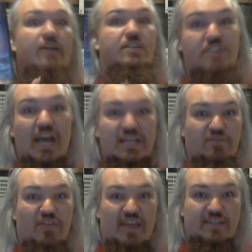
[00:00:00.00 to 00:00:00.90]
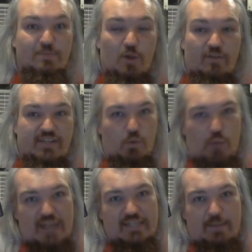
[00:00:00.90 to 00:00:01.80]
just for this movie to
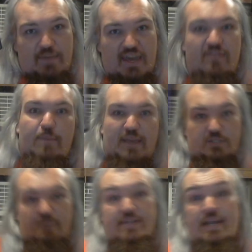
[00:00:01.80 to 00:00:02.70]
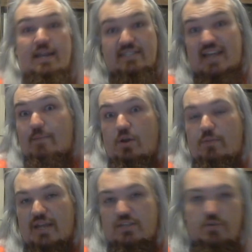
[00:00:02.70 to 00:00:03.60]
win something in the Best You've Seen Entertainment
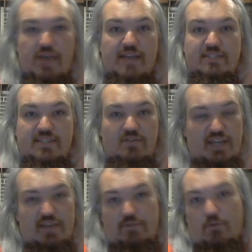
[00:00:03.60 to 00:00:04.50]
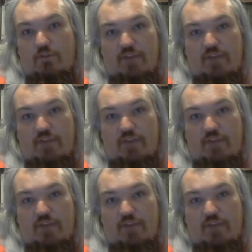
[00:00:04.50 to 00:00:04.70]
Nominees 2017, the 4th